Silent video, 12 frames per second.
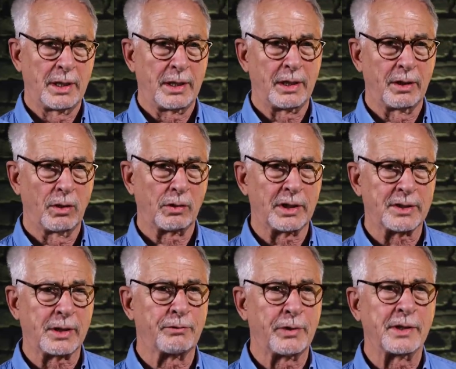You know, because
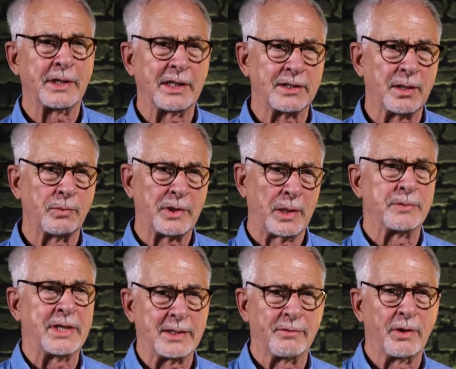confronting sometimes
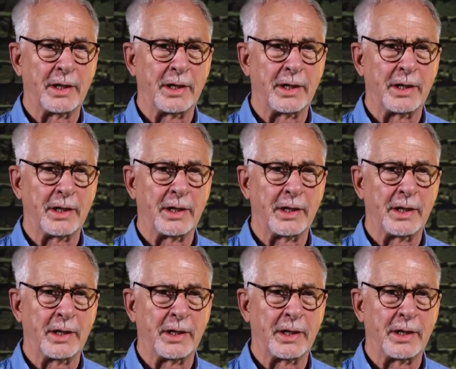has and a